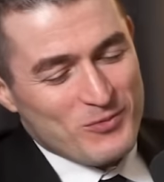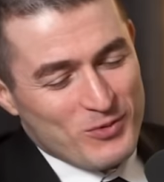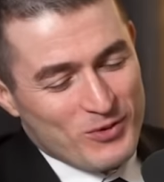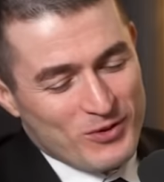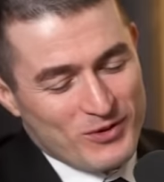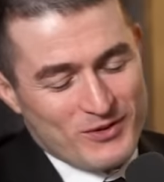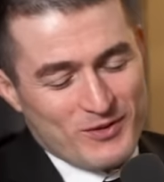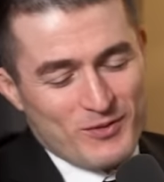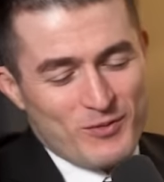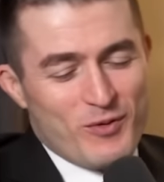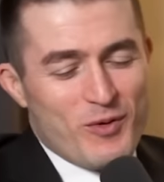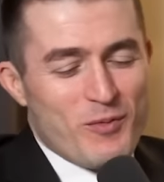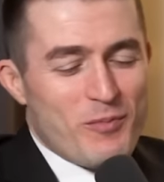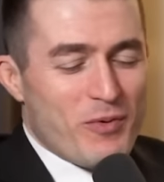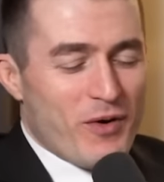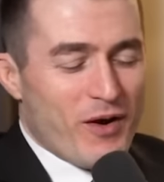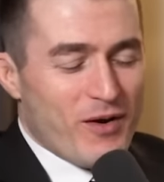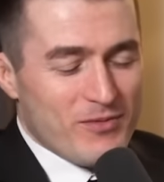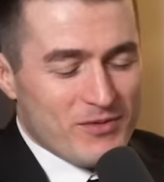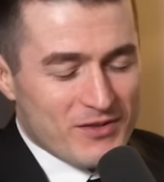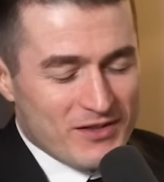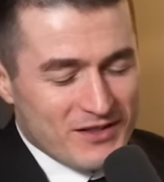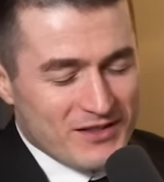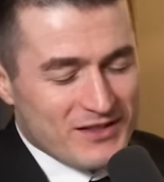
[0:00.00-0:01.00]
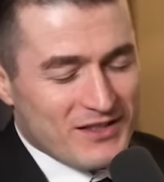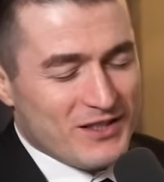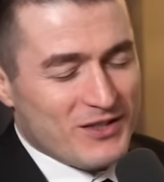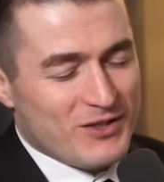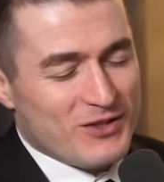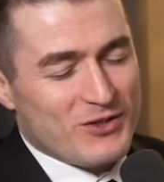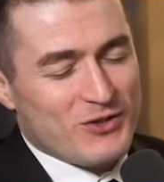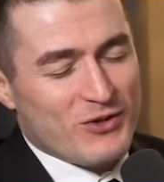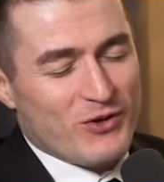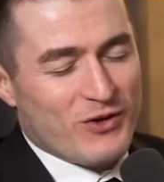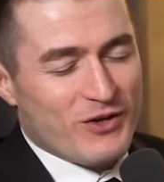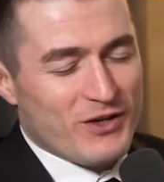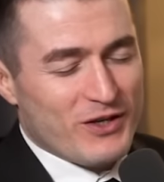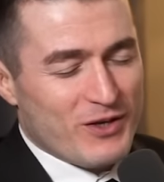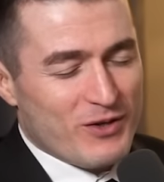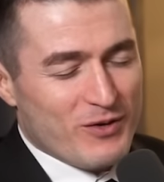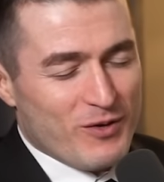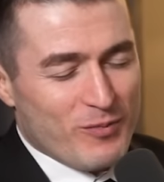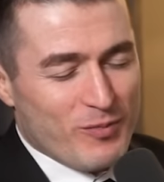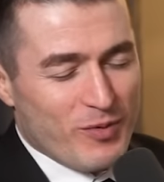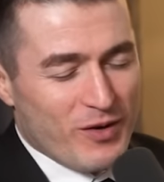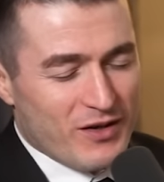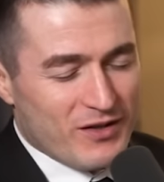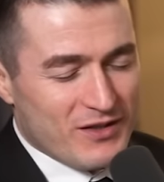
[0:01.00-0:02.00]
Well, we'll probably continue to
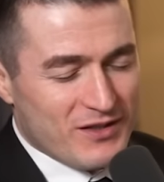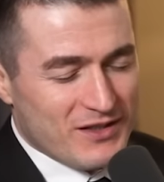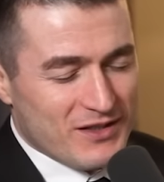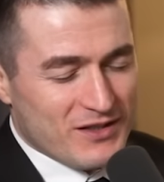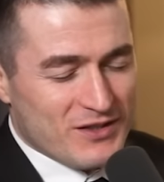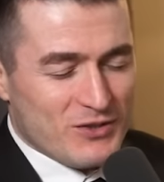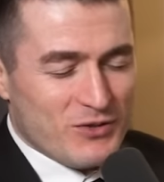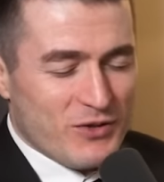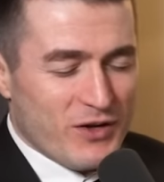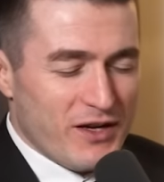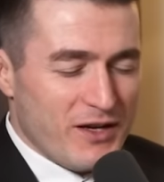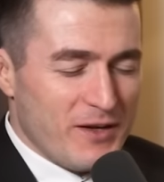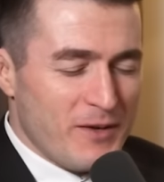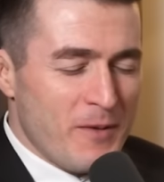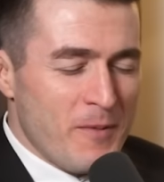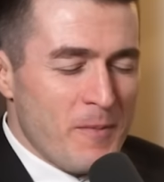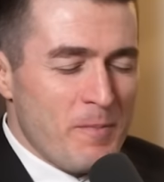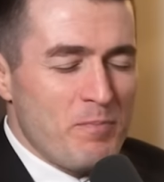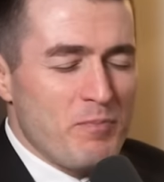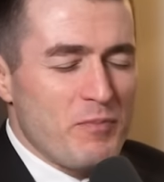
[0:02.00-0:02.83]
argue about it. It's great.